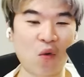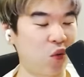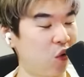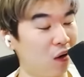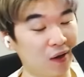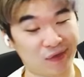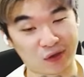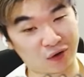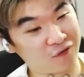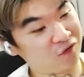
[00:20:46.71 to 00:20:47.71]
What
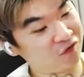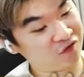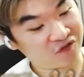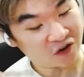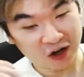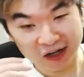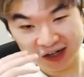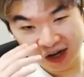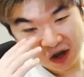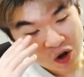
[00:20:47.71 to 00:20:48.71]
the
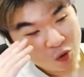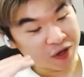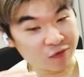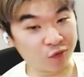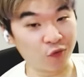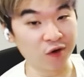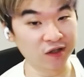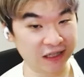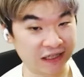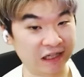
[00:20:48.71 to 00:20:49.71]
we
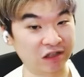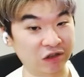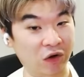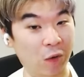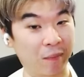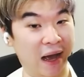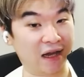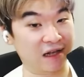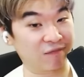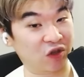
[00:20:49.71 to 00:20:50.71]
really need to go
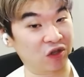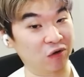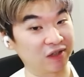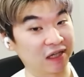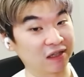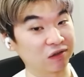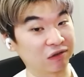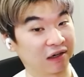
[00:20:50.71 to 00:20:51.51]
back and kill that little